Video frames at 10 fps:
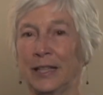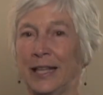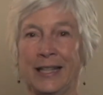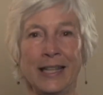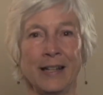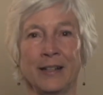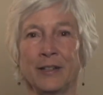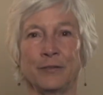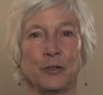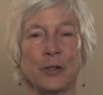any kind
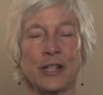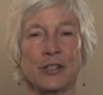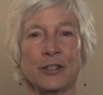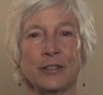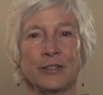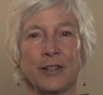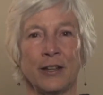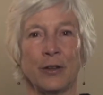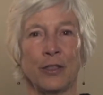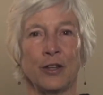of traditional
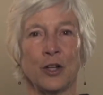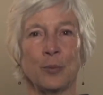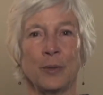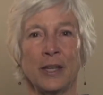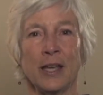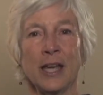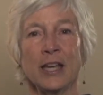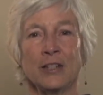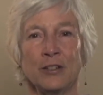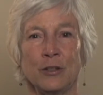psychotherapy
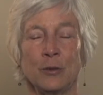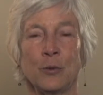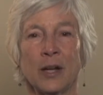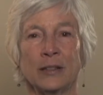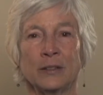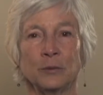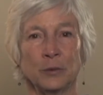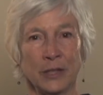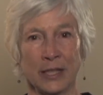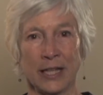to what
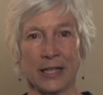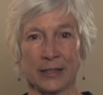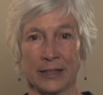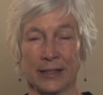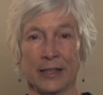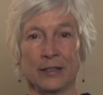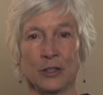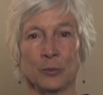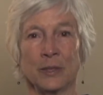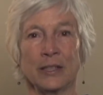we
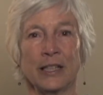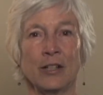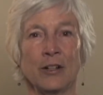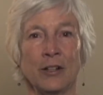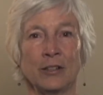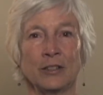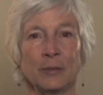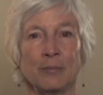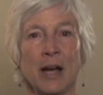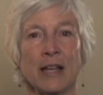ultimately called
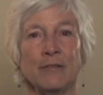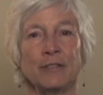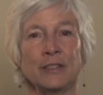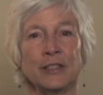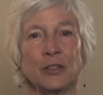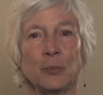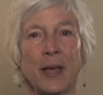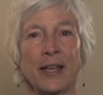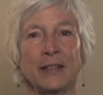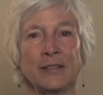
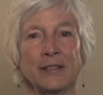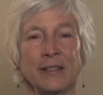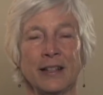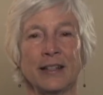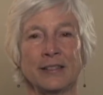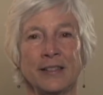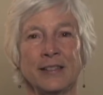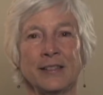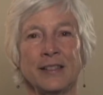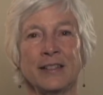mindfulness-based
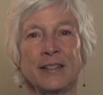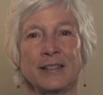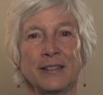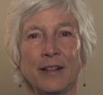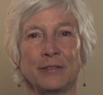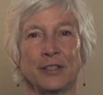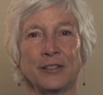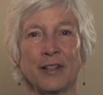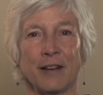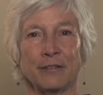assisted
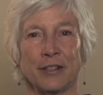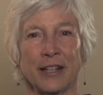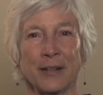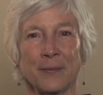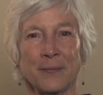self-discovery.